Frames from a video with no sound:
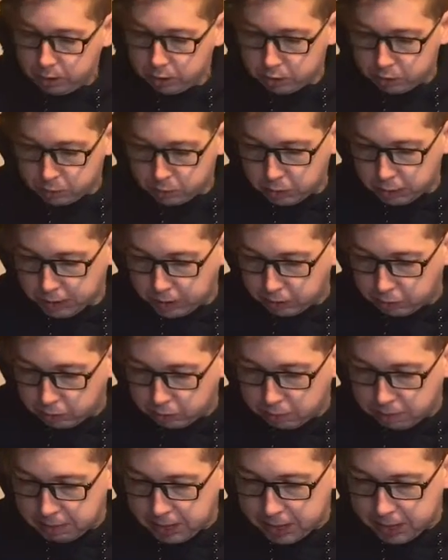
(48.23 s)
just working
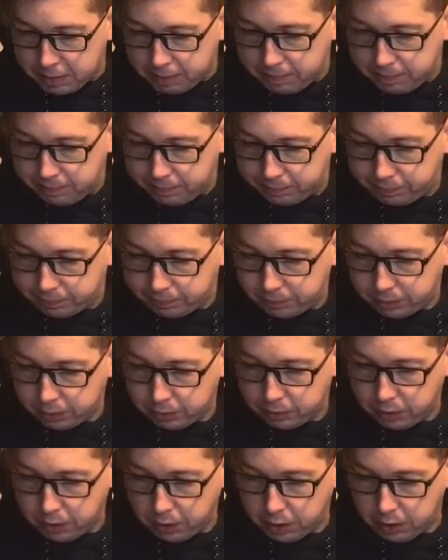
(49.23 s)
through them now,
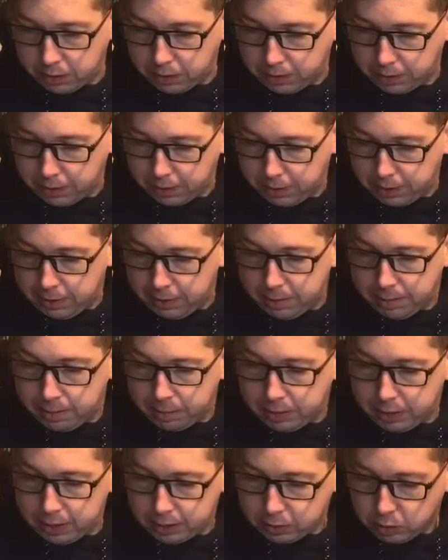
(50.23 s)
so
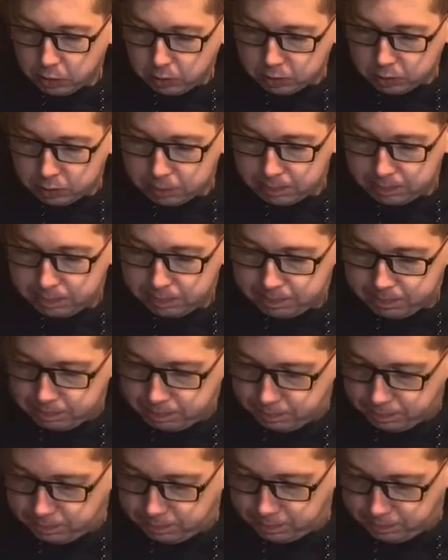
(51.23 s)
it's awesome
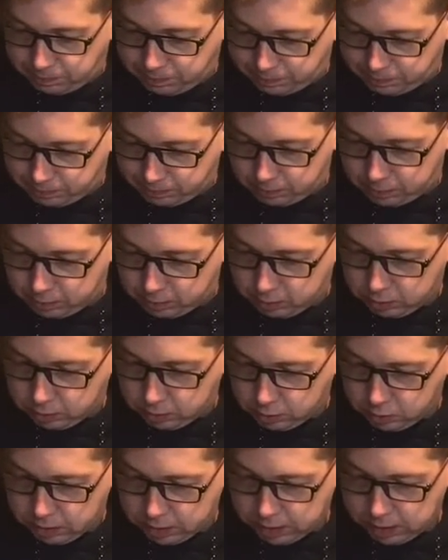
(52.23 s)

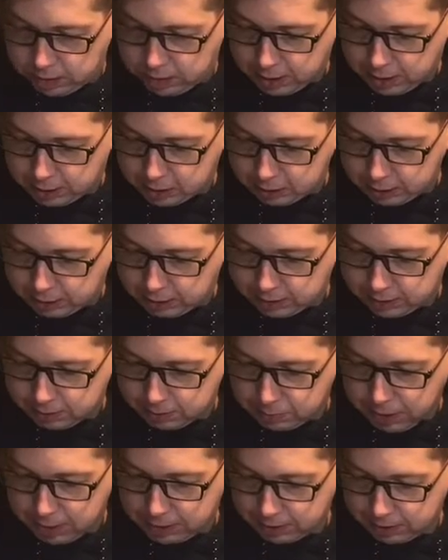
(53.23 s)
to actually
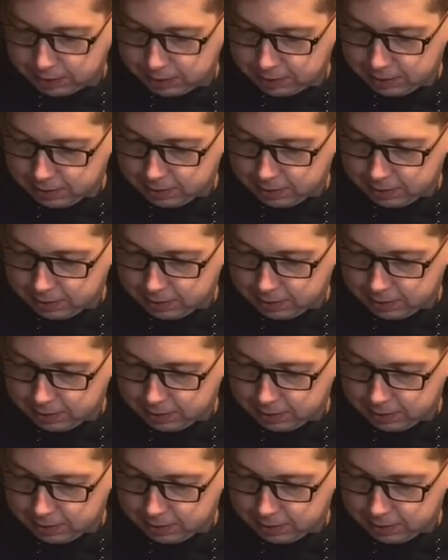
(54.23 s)
sit back